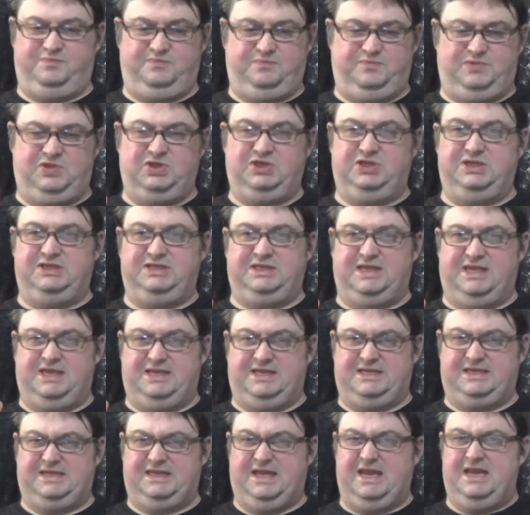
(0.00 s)
just a
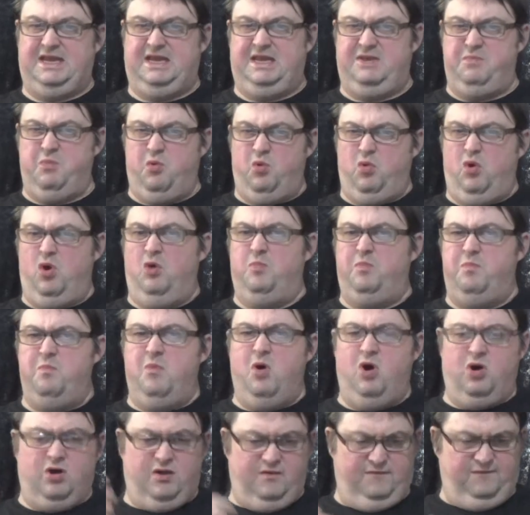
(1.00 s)
slightly more
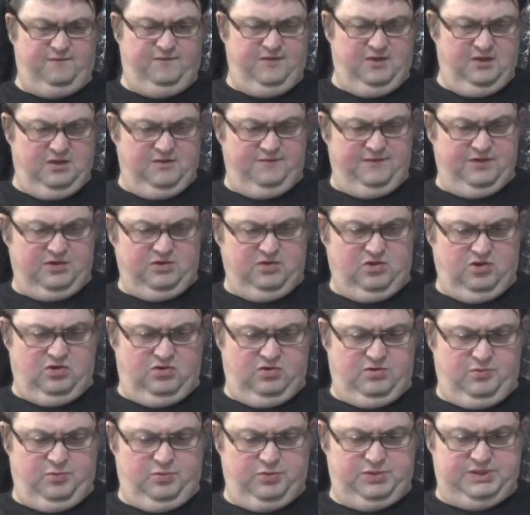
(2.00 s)
upmarket feel of a car,
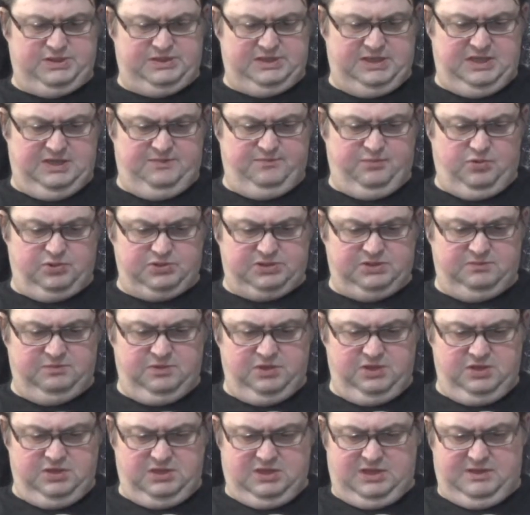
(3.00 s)
I would say,
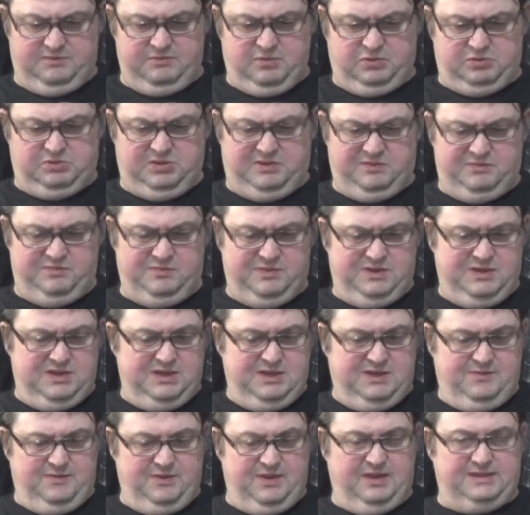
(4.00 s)
possibly. I mean,
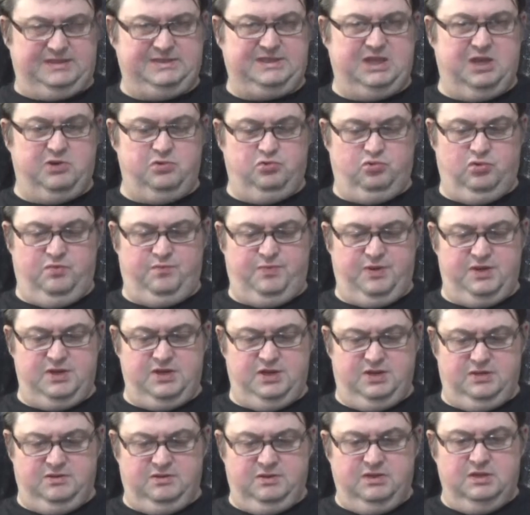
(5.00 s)
that's down to
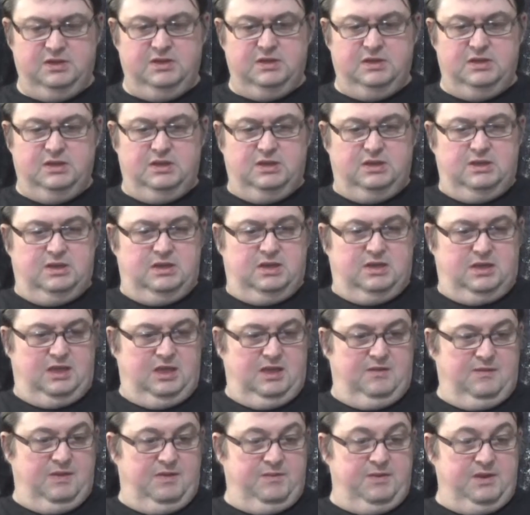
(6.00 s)
opinion.
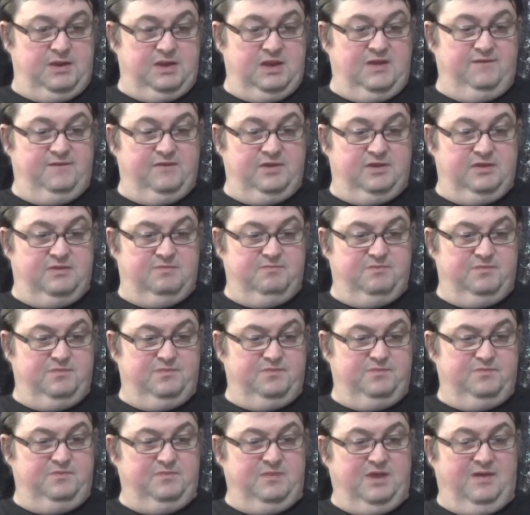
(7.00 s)
I mean,
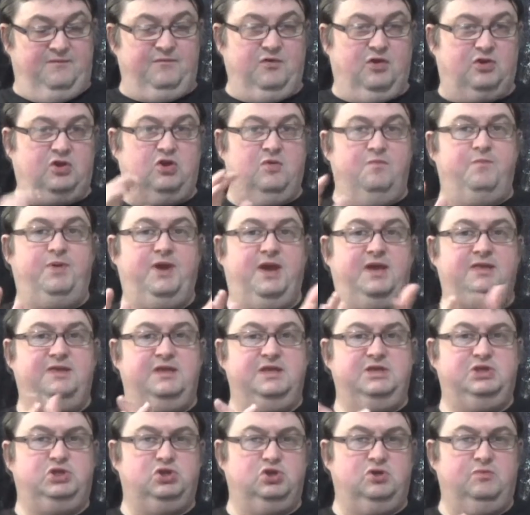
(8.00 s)
I've not compared
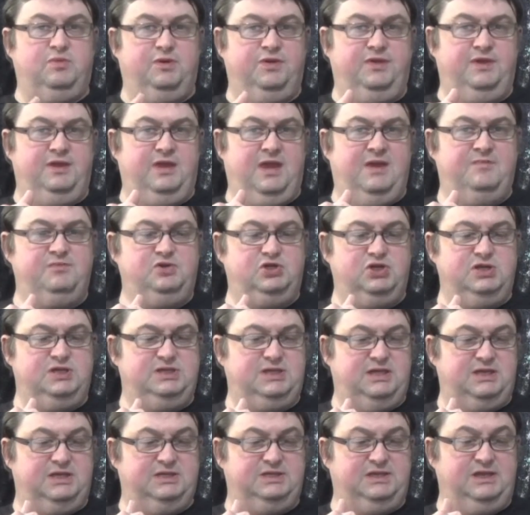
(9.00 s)
these two, but the MG
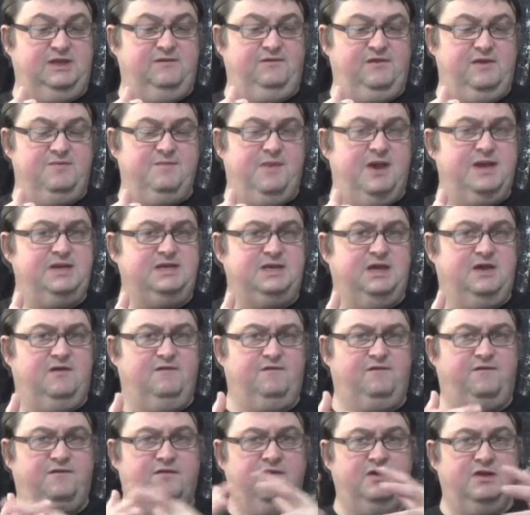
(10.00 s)
ZS EV might
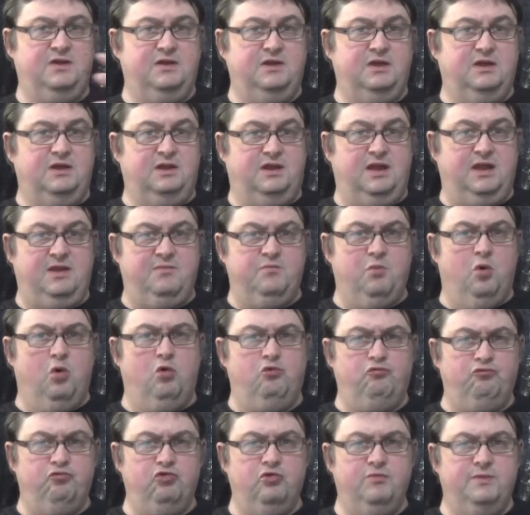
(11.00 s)
have like more
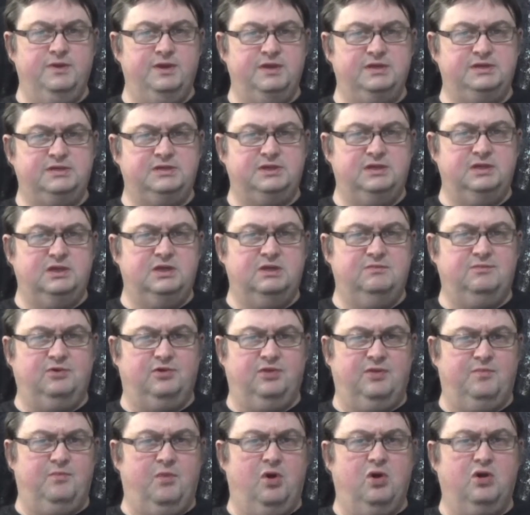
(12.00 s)
room in it, but
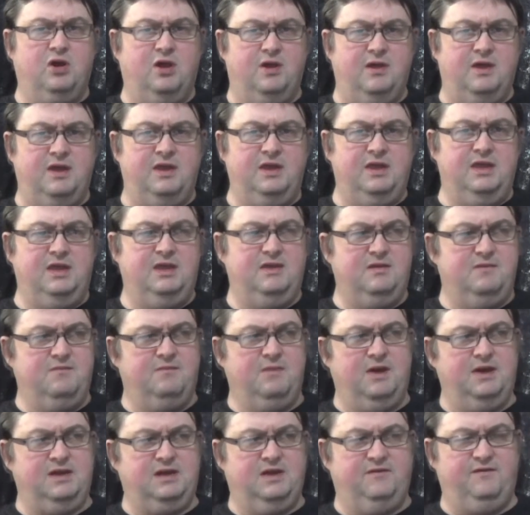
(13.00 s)
the Mokka E
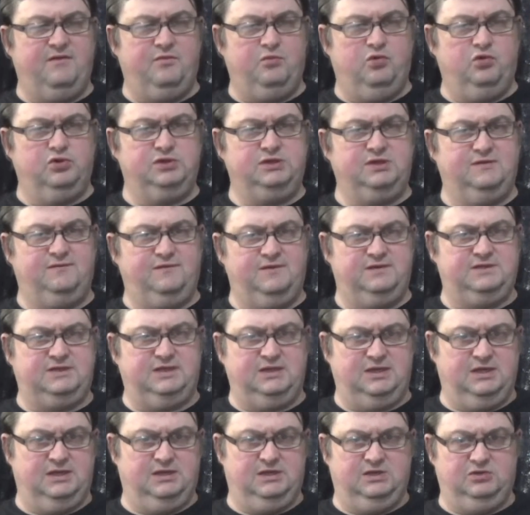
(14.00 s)
might have a more
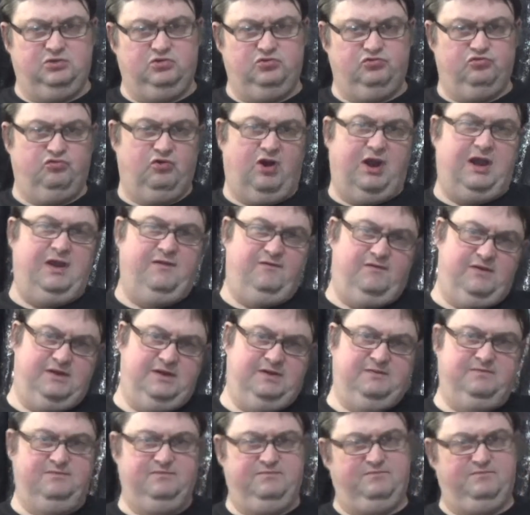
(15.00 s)
sophisticated driving